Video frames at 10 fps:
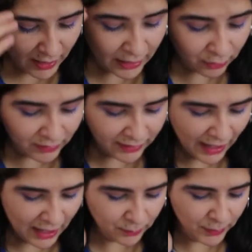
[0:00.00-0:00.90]
Not only
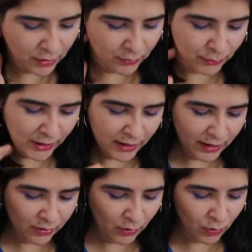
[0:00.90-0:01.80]
that, but her braid
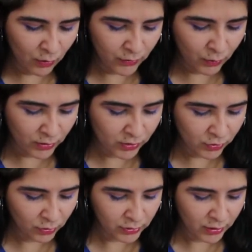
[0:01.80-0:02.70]
is over one
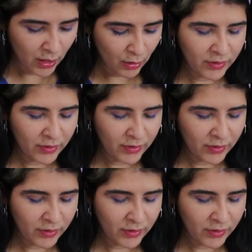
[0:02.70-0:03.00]
shoulder.